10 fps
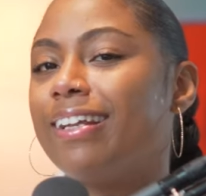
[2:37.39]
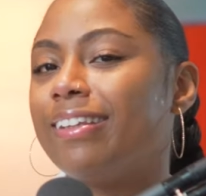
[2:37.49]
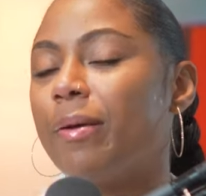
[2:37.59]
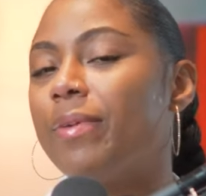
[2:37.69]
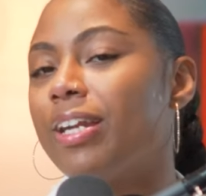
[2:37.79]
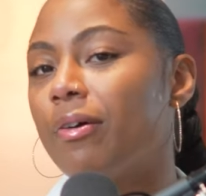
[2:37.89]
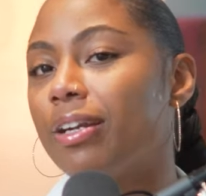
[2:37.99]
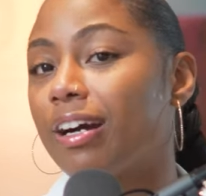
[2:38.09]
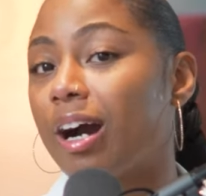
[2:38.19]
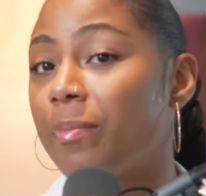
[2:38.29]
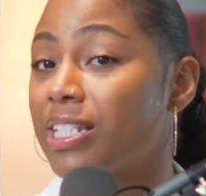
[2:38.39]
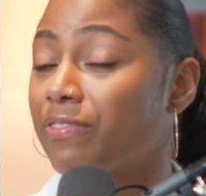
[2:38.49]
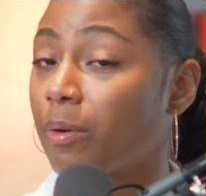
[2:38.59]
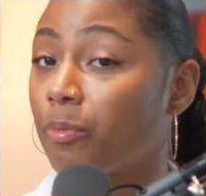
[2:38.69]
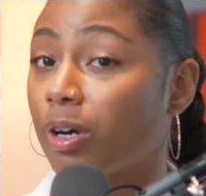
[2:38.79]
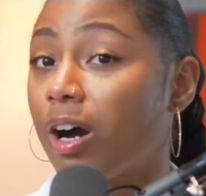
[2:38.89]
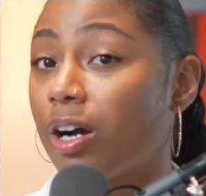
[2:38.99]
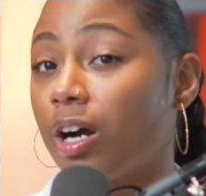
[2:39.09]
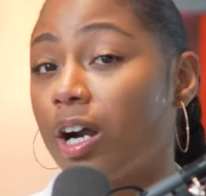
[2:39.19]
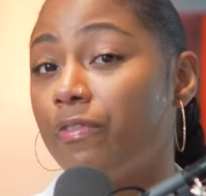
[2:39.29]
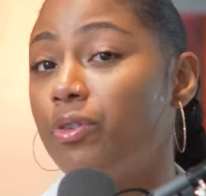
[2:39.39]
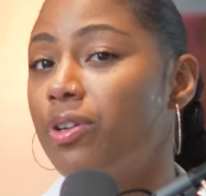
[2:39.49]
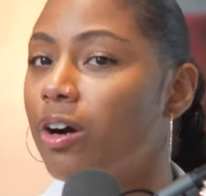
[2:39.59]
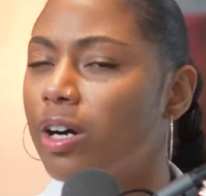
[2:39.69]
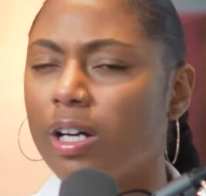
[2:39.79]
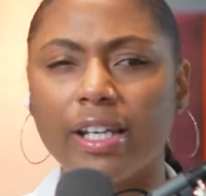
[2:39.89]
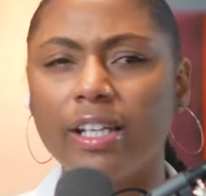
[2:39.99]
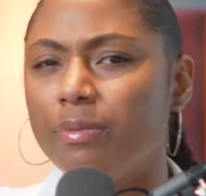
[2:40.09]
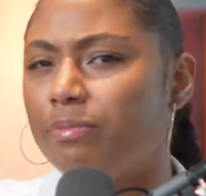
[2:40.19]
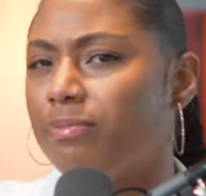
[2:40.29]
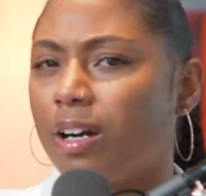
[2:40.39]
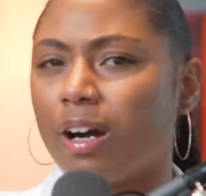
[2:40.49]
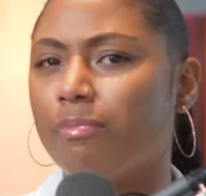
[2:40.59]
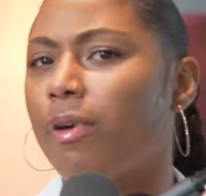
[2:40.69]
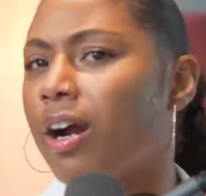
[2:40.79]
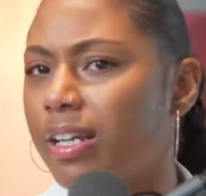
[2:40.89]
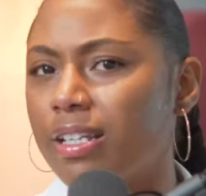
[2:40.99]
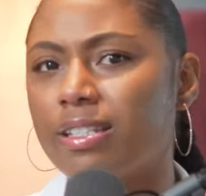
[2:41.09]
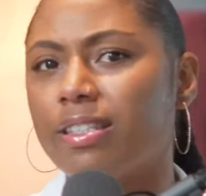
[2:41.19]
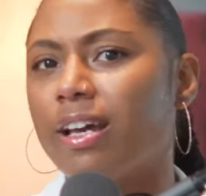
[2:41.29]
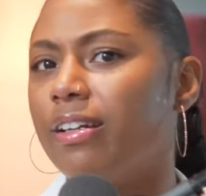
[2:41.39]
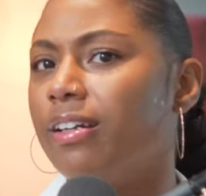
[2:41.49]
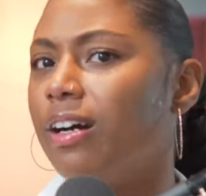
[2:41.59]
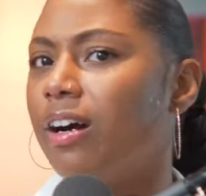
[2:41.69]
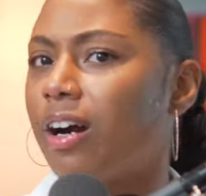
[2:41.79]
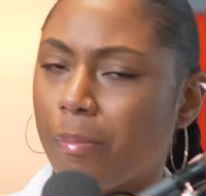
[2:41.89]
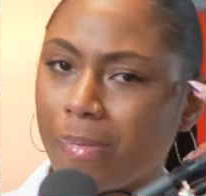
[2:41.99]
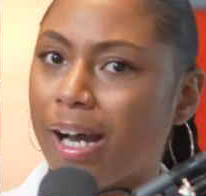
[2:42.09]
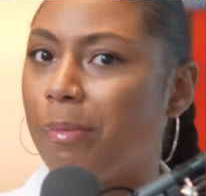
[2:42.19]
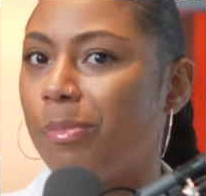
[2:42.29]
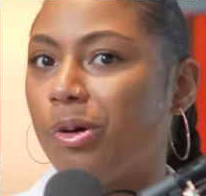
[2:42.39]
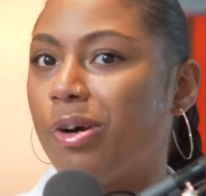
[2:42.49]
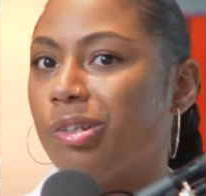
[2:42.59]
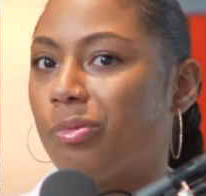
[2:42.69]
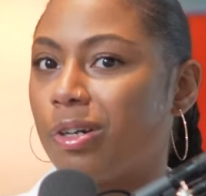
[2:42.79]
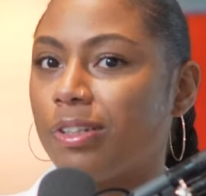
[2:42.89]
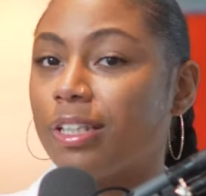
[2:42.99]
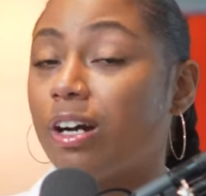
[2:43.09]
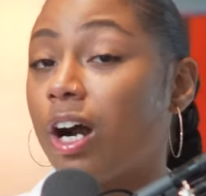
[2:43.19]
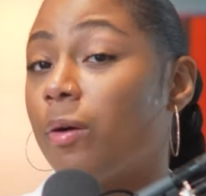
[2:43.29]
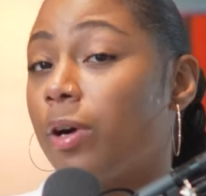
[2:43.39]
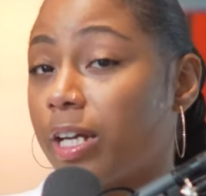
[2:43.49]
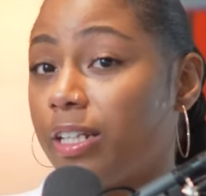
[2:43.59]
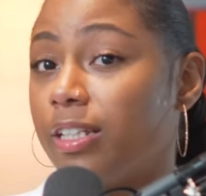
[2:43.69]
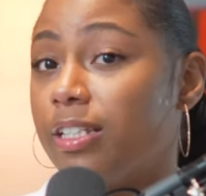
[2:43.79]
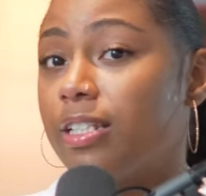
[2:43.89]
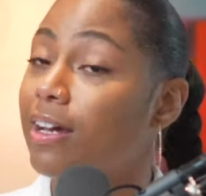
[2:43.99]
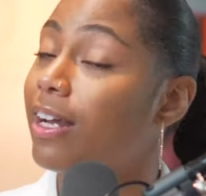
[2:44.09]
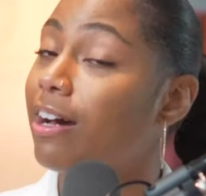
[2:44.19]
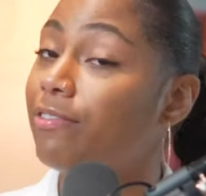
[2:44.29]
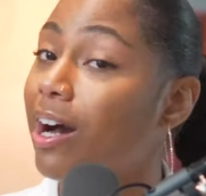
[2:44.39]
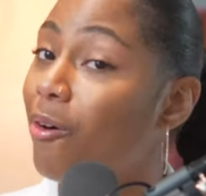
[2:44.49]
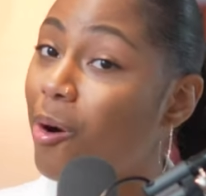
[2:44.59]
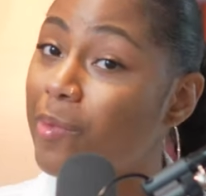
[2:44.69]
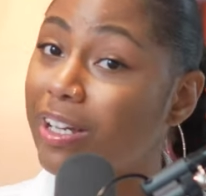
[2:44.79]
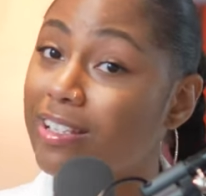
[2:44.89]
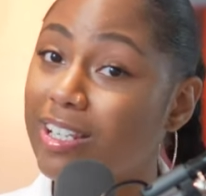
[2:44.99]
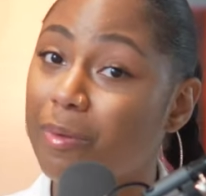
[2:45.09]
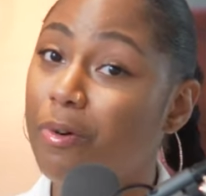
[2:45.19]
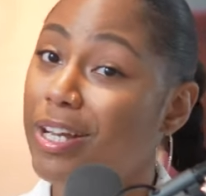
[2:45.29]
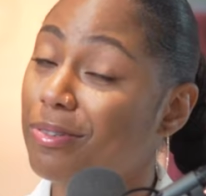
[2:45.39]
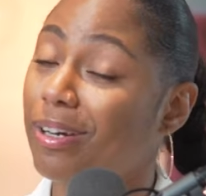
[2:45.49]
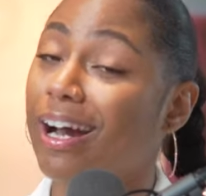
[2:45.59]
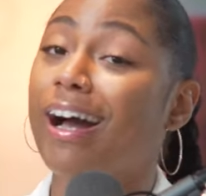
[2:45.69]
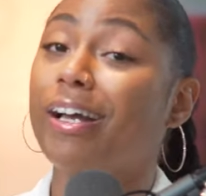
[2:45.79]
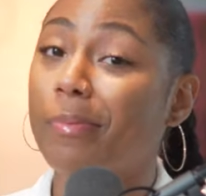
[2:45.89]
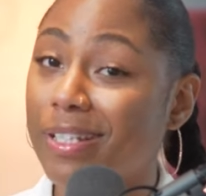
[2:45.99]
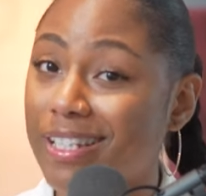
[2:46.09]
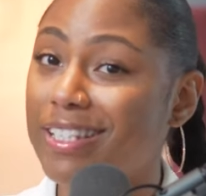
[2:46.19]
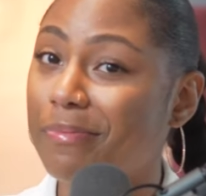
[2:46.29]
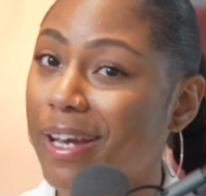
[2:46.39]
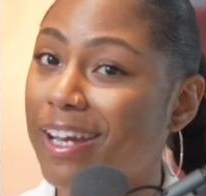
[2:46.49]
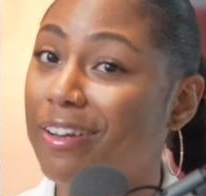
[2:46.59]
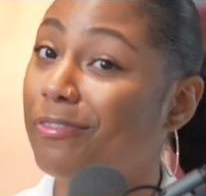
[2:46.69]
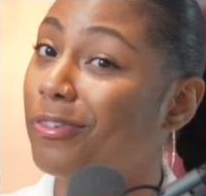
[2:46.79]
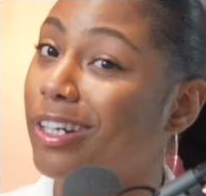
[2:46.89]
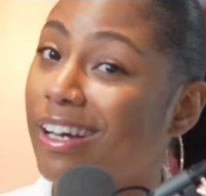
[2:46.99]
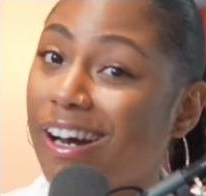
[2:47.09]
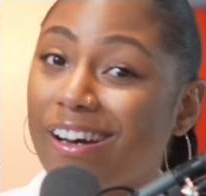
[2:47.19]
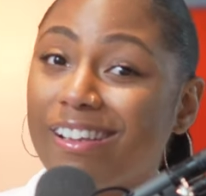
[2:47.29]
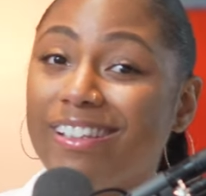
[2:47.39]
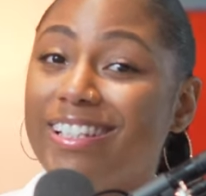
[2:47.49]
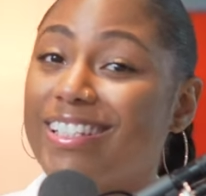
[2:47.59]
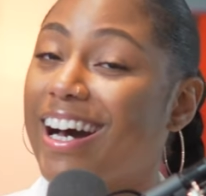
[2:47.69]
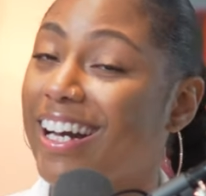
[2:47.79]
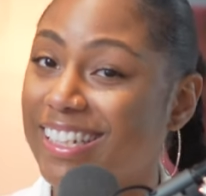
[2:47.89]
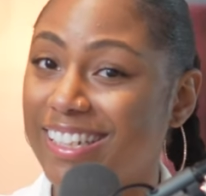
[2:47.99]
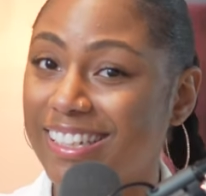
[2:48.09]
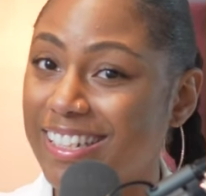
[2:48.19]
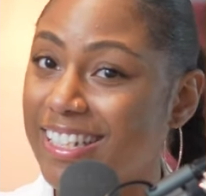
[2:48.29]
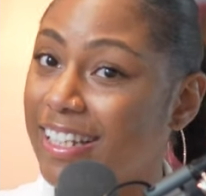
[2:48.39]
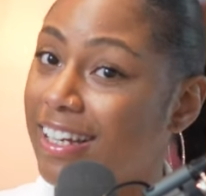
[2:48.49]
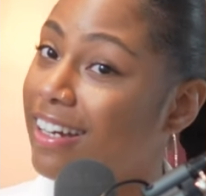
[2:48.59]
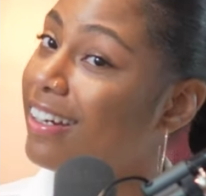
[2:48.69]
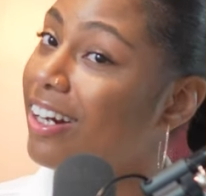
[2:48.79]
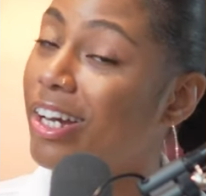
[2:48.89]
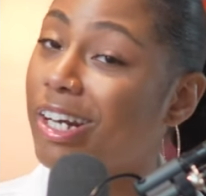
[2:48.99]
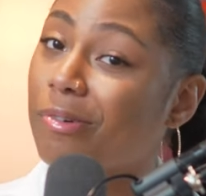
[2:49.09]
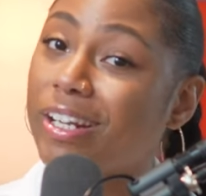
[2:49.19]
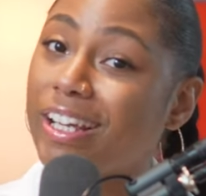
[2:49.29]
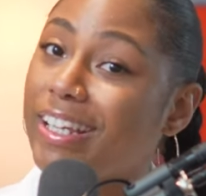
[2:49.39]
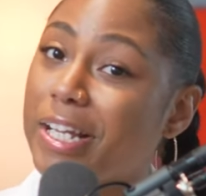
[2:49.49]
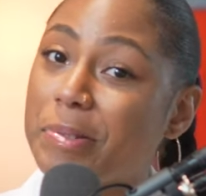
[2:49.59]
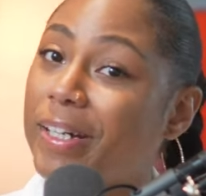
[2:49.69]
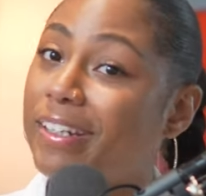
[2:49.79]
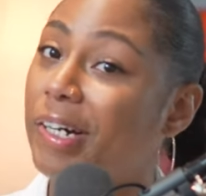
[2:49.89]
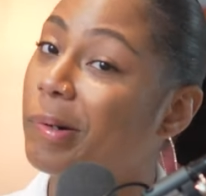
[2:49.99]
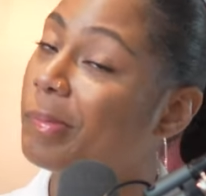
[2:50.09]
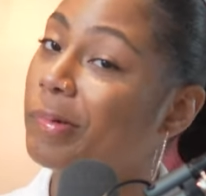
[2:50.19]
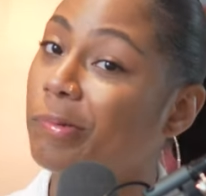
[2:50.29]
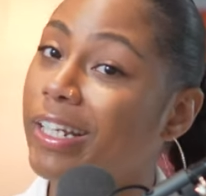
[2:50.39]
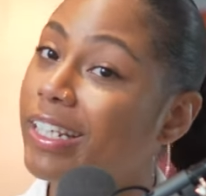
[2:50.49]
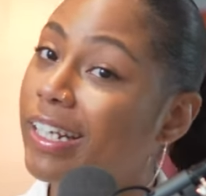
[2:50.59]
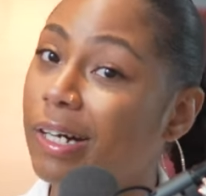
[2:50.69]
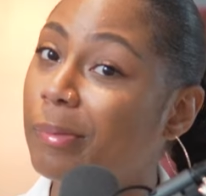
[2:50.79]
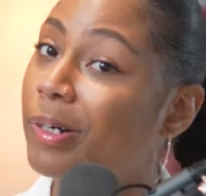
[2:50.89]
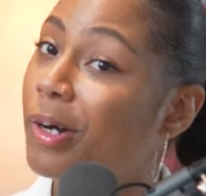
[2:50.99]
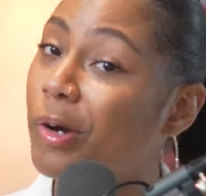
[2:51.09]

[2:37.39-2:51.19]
Let me know in the comments if I'm wrong, or if you know any markets that are mind-blowing the world that the art market is. Now, if y'all want me to get to the point to where I could participate for y'all in these auctions, go ahead and run that thanks button up. Run it up.